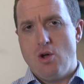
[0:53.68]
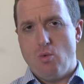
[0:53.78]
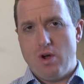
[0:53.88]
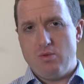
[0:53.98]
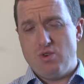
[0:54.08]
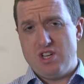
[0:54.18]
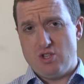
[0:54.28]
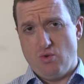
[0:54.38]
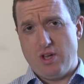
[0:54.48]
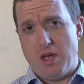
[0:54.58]
When we're
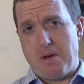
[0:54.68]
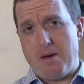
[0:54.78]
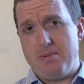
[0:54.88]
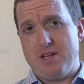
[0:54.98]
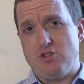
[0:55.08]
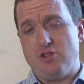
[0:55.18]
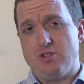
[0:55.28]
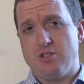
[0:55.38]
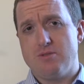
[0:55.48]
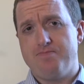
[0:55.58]
talking about
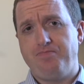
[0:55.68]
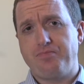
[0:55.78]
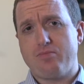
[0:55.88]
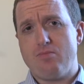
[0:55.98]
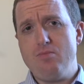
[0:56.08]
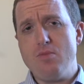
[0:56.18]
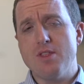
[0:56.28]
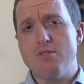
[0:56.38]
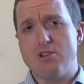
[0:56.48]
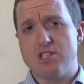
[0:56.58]
pensions,
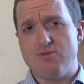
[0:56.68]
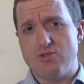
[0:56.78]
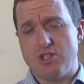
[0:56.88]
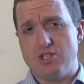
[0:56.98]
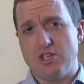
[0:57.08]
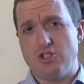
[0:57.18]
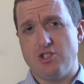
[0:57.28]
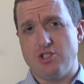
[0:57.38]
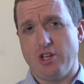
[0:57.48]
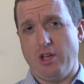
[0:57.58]
there are several
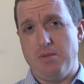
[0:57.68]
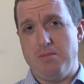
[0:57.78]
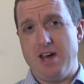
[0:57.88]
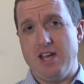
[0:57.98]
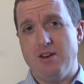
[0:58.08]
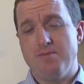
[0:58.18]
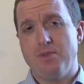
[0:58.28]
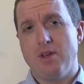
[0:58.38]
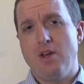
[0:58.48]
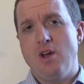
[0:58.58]
distinctions that can be made.
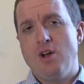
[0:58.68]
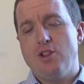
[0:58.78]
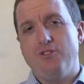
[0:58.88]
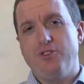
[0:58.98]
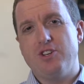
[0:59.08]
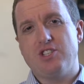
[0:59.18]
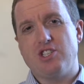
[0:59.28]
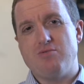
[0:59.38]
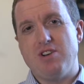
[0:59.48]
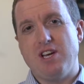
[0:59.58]
The first is
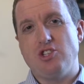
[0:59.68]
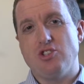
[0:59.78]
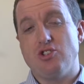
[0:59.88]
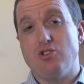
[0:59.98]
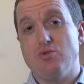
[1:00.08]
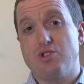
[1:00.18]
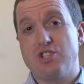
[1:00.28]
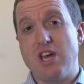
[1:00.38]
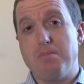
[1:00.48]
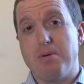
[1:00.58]
in relation to
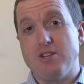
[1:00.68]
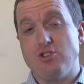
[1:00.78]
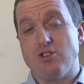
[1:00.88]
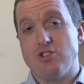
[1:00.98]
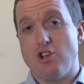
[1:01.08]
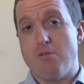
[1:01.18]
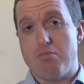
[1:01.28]
state pensions and